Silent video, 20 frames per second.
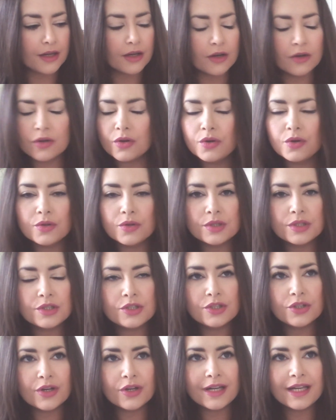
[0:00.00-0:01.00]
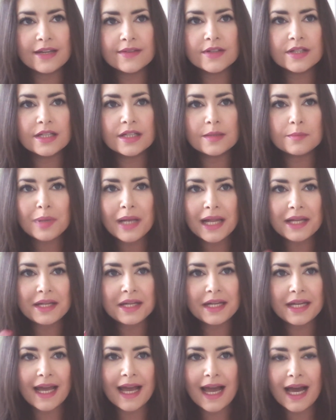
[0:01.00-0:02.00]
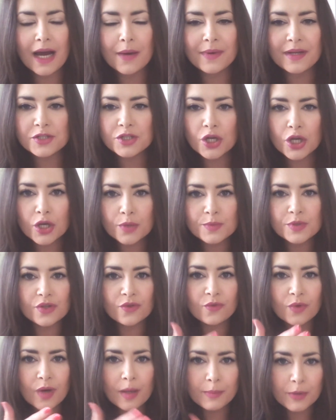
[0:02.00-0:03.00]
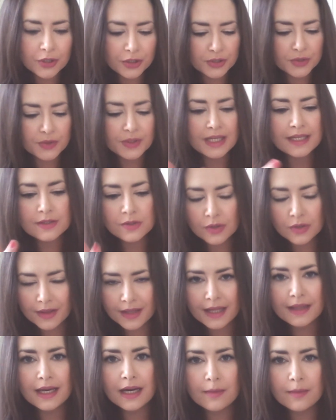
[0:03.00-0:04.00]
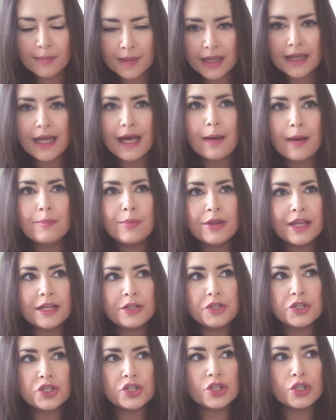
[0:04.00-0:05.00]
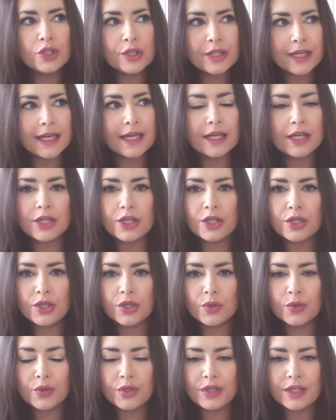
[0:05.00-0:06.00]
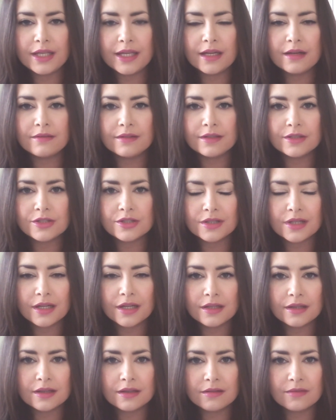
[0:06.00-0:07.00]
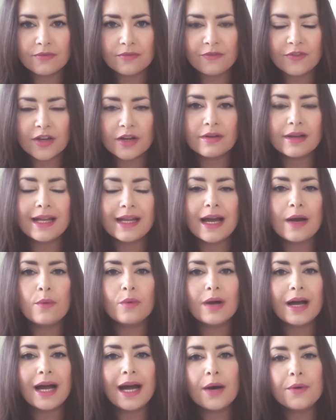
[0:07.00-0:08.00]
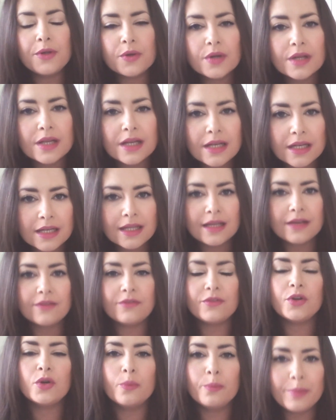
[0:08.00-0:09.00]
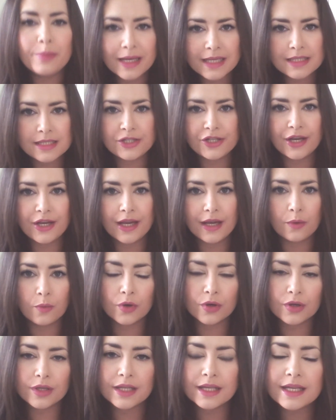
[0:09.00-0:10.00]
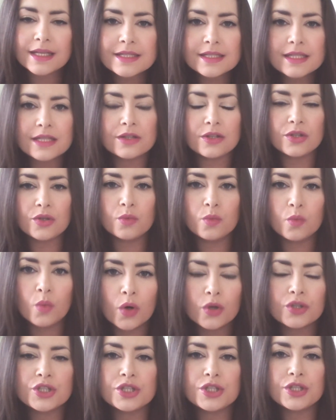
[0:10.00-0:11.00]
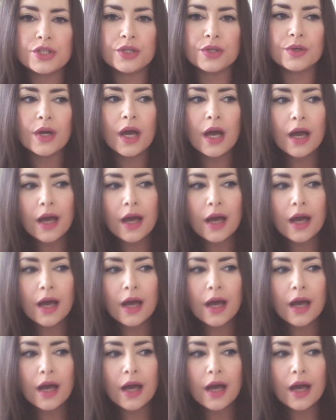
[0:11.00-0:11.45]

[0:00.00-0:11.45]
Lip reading: or not even planning it out in terms of I'm going to do this and then that and that, but then just looking at your year and figuring out how you can live your best year. What is it that you want to